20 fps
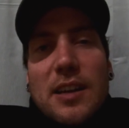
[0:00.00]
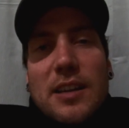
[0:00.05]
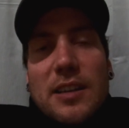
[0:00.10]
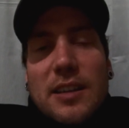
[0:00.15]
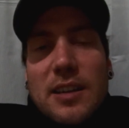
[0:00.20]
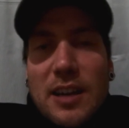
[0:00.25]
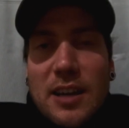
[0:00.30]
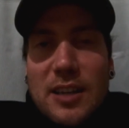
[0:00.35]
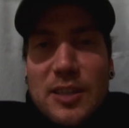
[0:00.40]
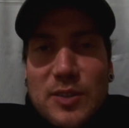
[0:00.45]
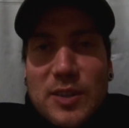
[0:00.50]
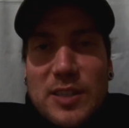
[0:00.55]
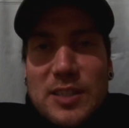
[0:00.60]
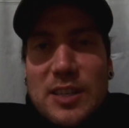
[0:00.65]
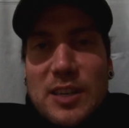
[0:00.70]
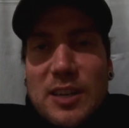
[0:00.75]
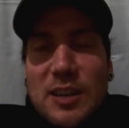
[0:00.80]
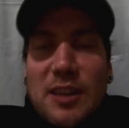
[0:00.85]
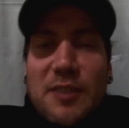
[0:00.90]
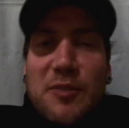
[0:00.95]
Can't stress it
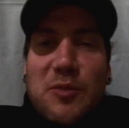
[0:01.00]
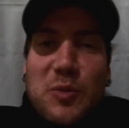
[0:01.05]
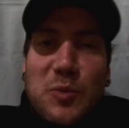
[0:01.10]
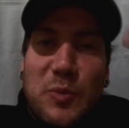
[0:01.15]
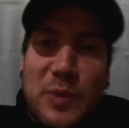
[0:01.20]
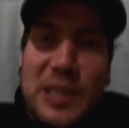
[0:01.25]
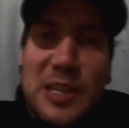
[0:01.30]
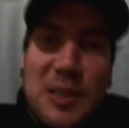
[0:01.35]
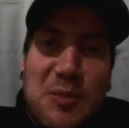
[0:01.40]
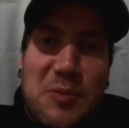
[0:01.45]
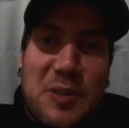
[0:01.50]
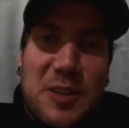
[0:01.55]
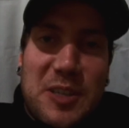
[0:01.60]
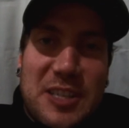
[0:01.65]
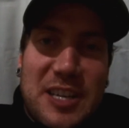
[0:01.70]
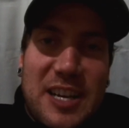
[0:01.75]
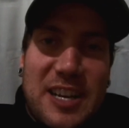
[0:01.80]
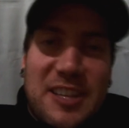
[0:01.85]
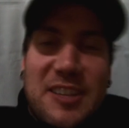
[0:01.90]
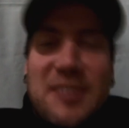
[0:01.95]
enough. Would really
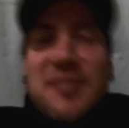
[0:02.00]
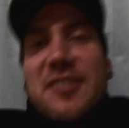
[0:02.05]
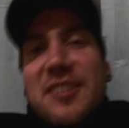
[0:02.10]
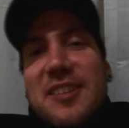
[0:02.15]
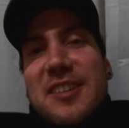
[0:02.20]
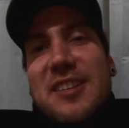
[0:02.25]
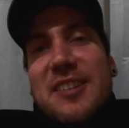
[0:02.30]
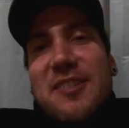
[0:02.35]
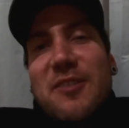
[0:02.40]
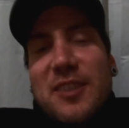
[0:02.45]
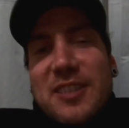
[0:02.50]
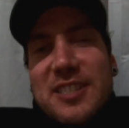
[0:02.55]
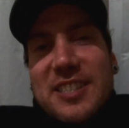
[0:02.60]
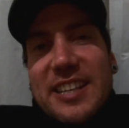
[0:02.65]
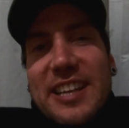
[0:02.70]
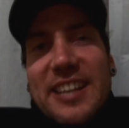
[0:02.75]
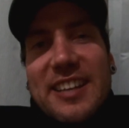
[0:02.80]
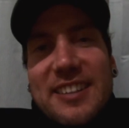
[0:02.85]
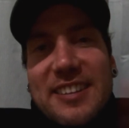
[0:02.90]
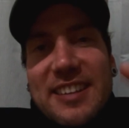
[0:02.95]
appreciate it. Once
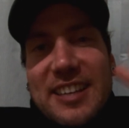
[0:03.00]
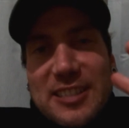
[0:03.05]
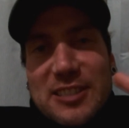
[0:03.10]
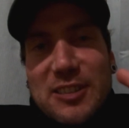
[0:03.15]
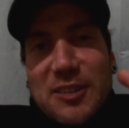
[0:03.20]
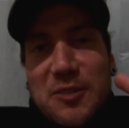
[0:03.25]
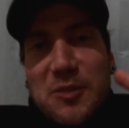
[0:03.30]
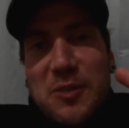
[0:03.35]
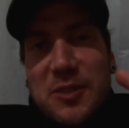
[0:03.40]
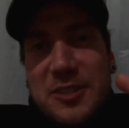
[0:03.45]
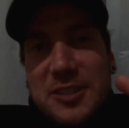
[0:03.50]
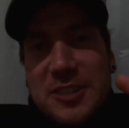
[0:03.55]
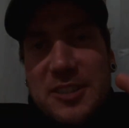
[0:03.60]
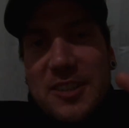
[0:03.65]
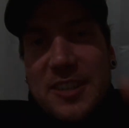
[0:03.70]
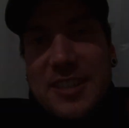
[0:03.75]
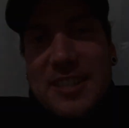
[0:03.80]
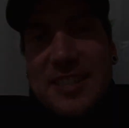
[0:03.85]
again, thanks a lot for watching, guys.